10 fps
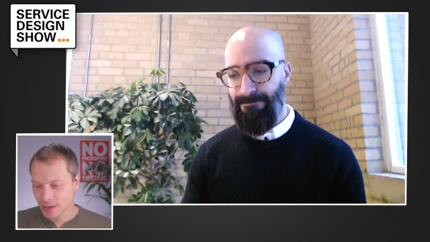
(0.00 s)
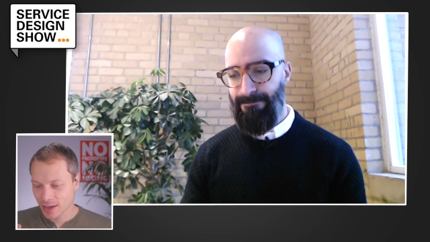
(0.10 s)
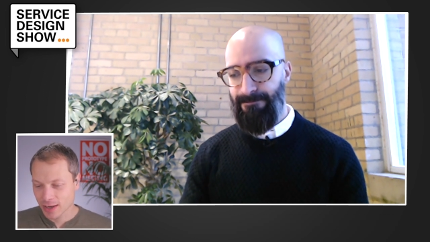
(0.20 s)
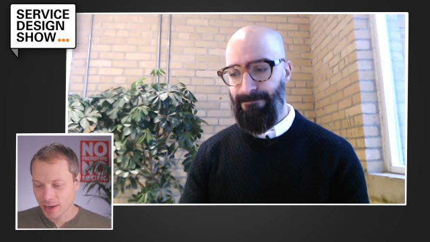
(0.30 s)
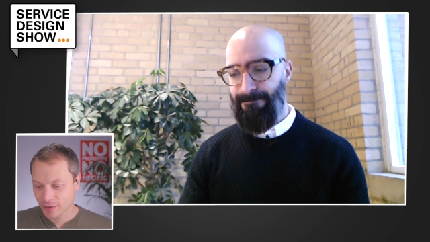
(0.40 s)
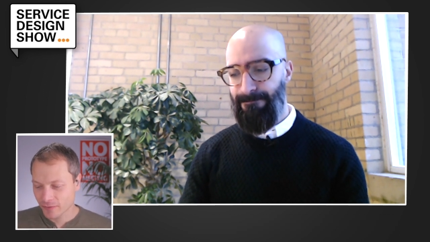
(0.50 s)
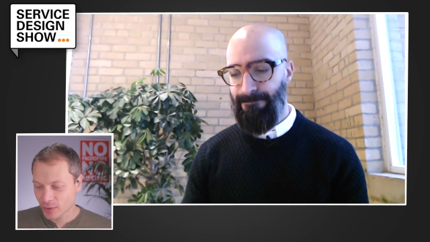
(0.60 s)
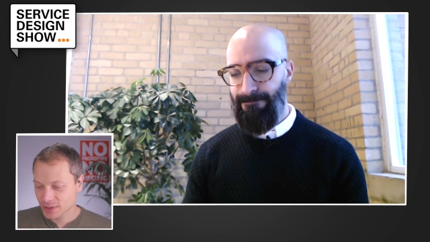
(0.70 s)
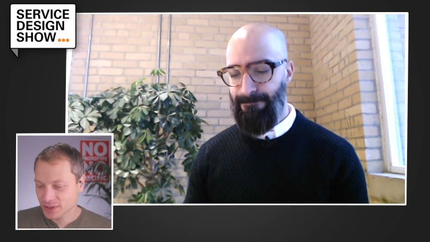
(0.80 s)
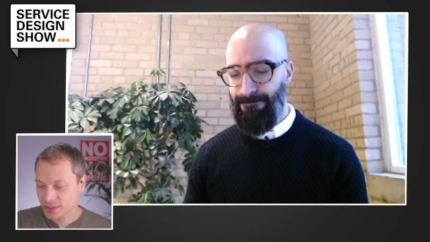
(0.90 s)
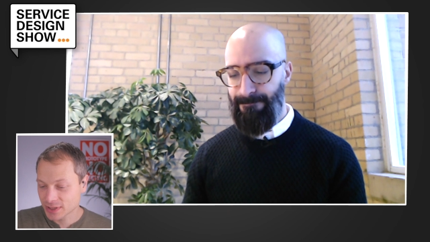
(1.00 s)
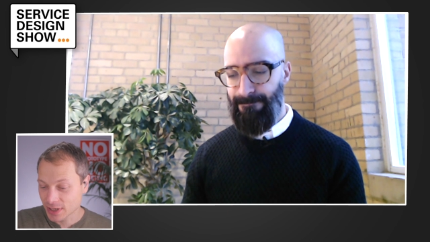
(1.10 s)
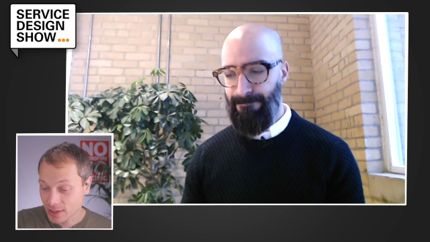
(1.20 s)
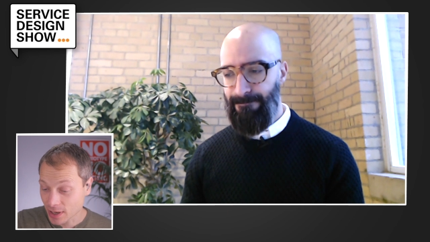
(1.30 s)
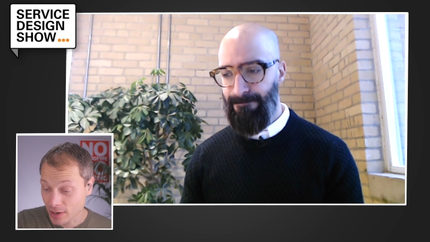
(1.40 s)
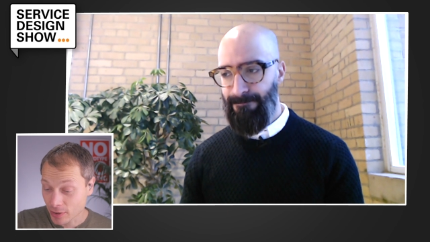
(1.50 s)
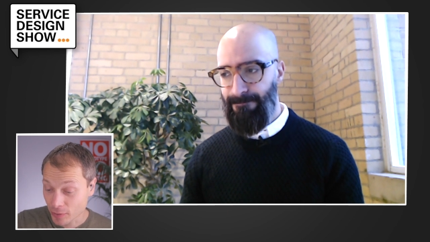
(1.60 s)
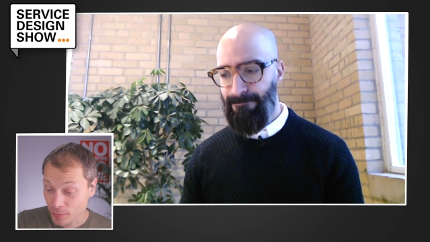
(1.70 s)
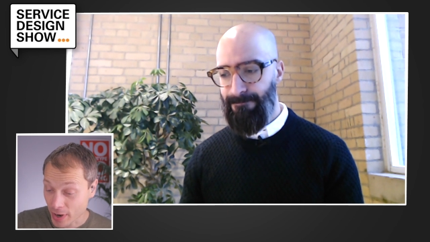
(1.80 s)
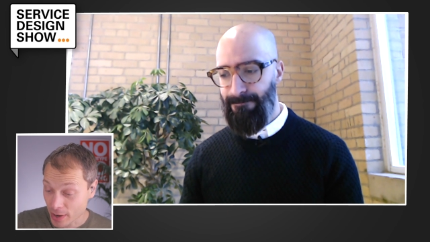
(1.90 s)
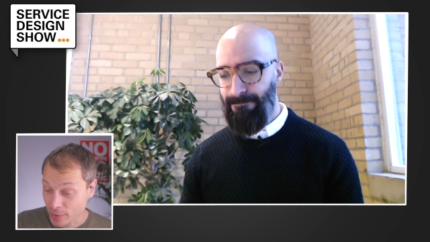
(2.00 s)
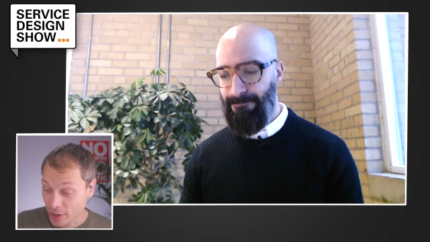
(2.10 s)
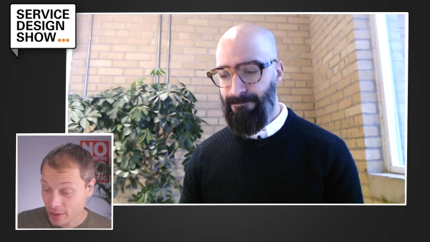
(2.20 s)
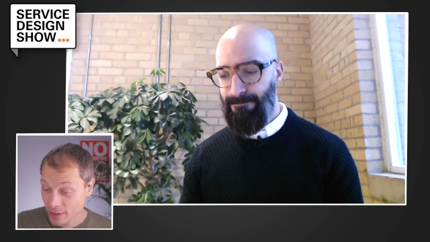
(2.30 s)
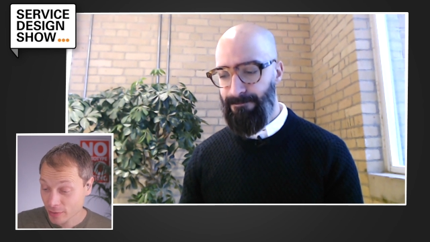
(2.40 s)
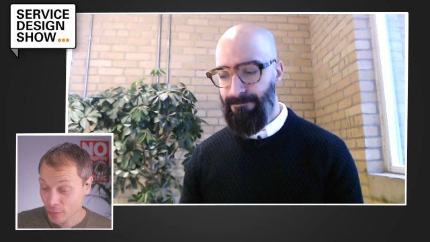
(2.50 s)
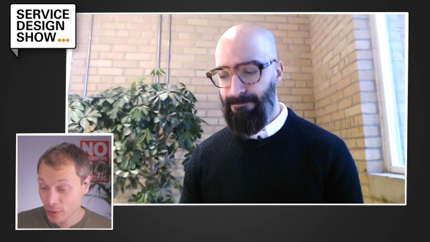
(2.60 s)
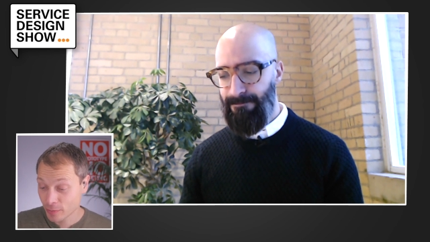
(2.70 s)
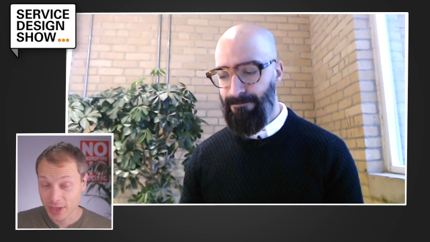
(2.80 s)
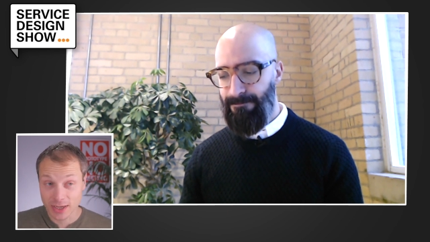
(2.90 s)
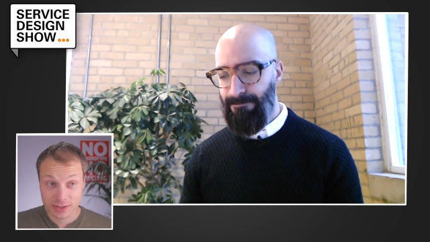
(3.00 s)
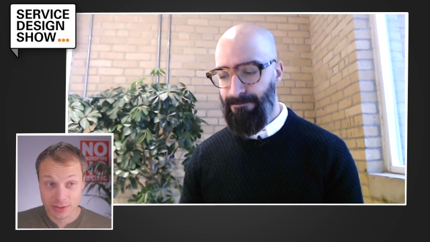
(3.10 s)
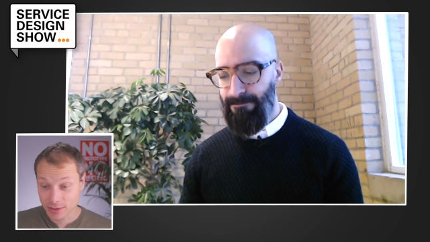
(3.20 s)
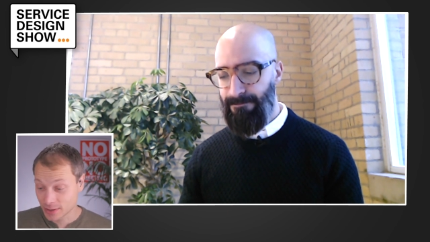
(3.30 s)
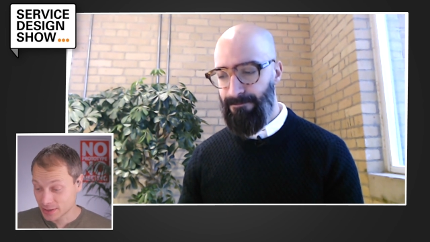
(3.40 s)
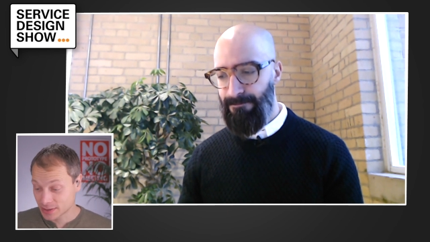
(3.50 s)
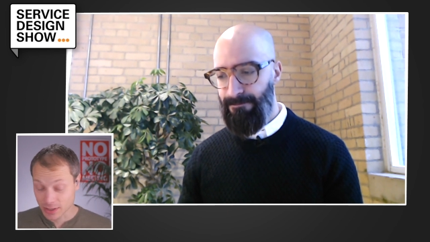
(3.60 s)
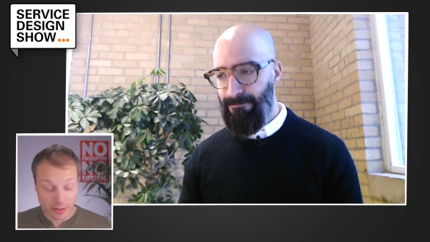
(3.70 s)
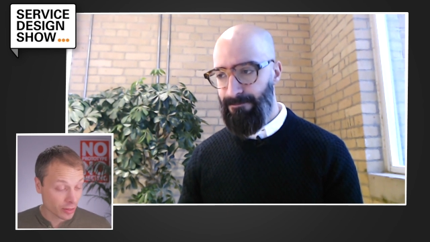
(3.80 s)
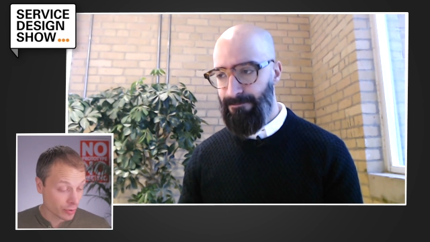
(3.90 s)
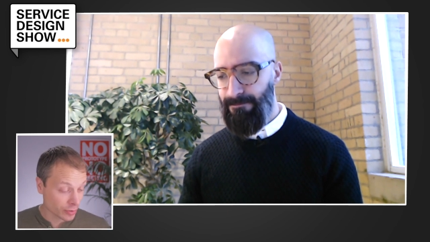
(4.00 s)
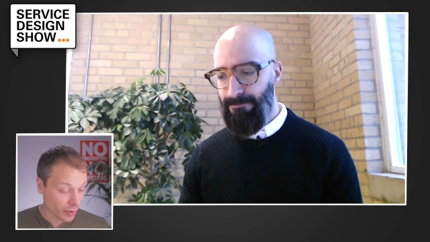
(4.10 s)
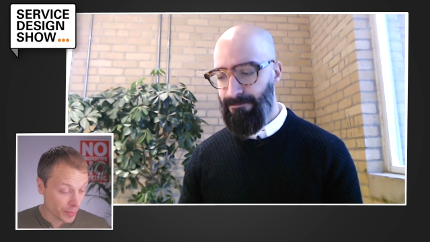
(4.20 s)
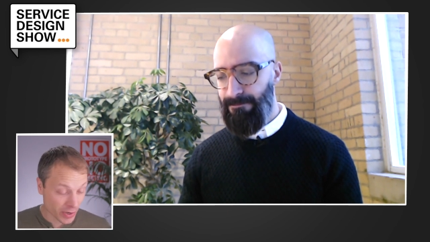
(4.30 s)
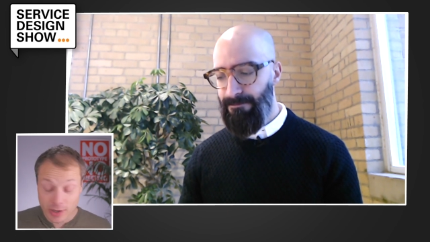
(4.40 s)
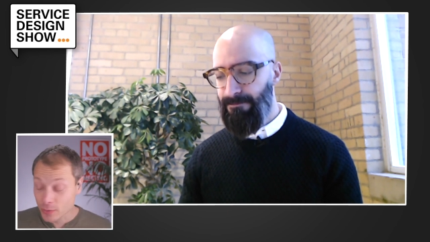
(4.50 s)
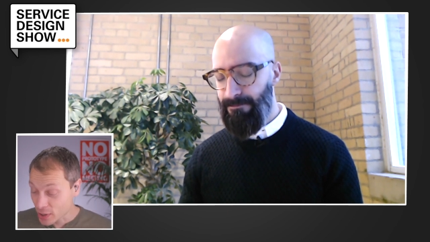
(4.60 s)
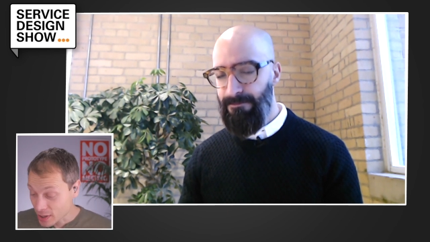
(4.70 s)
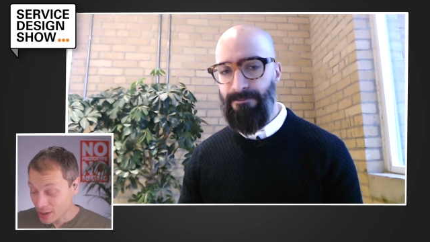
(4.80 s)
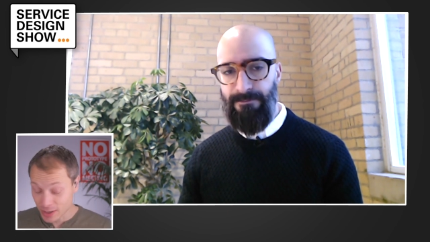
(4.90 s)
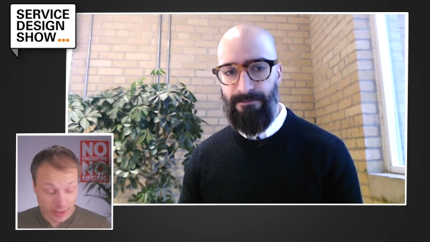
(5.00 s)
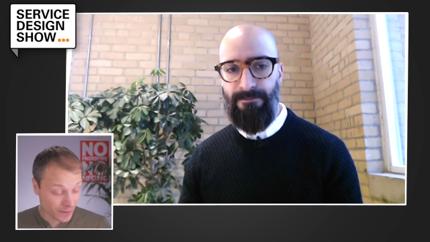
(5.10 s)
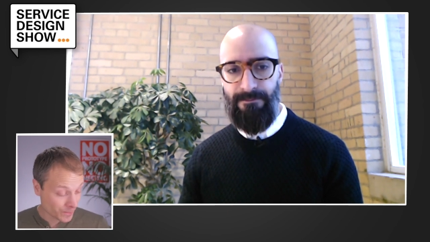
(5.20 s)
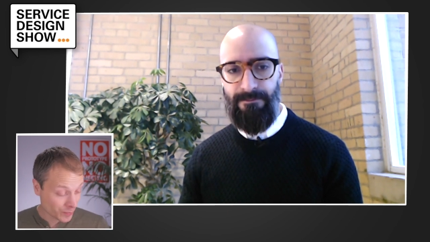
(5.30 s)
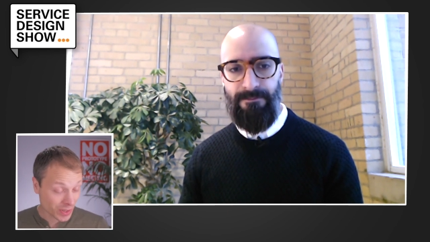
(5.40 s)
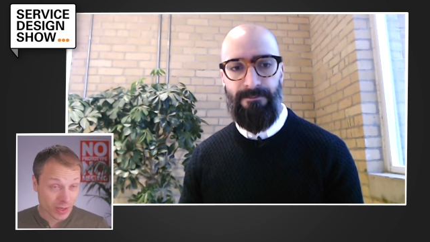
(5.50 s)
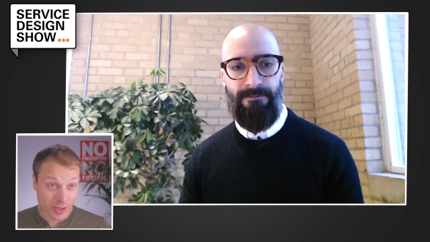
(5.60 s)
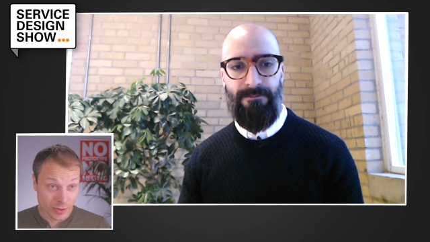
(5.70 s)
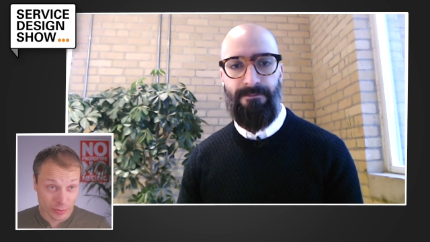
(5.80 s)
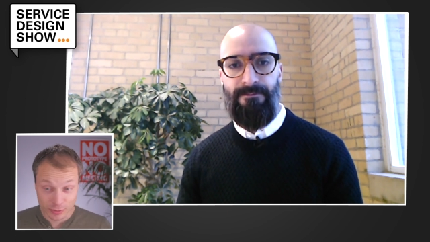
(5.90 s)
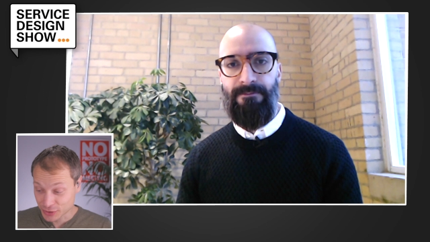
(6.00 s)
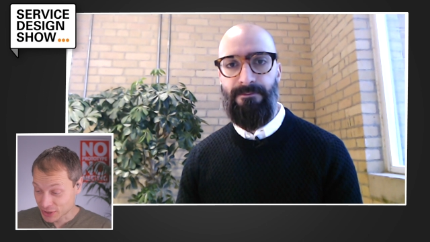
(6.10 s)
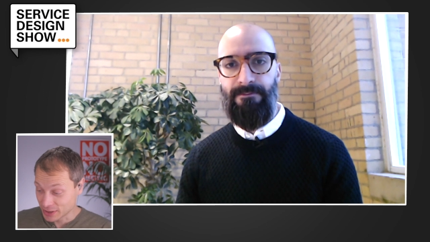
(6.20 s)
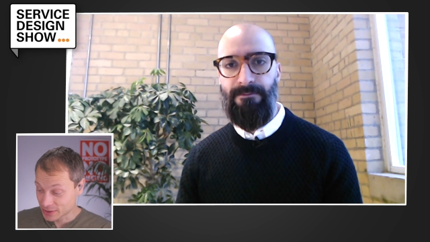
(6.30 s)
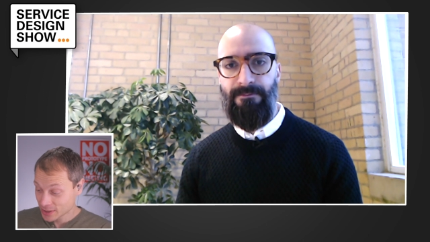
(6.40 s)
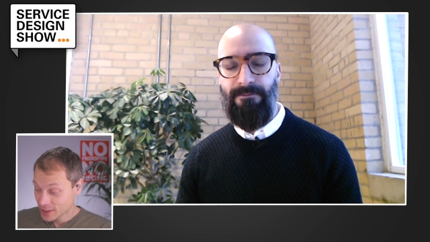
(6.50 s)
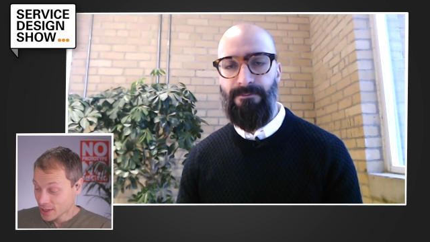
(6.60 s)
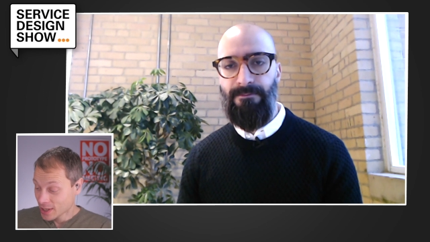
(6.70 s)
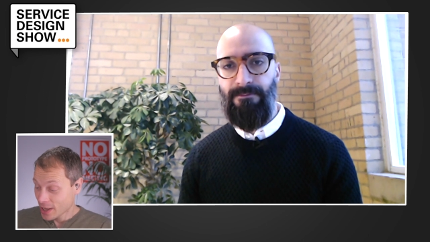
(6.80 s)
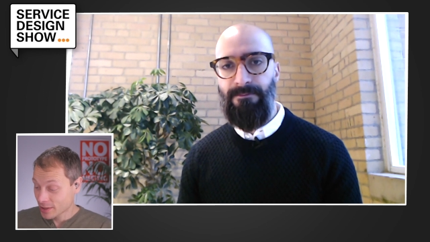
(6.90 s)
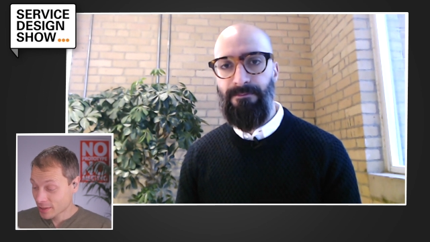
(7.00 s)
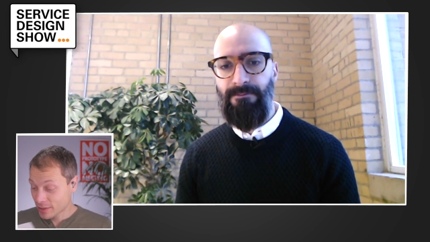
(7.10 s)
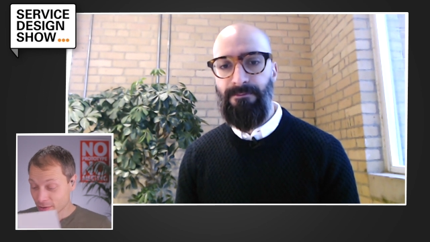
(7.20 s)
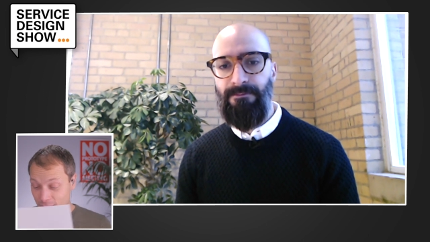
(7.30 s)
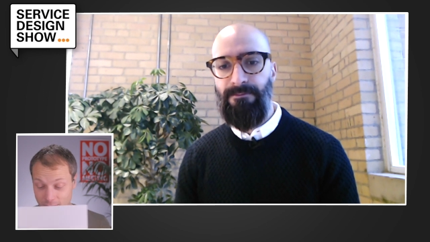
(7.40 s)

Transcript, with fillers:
Speaker 1: a lot of questions that are on my mind will be answered in this third topic regarding internal skills. And the third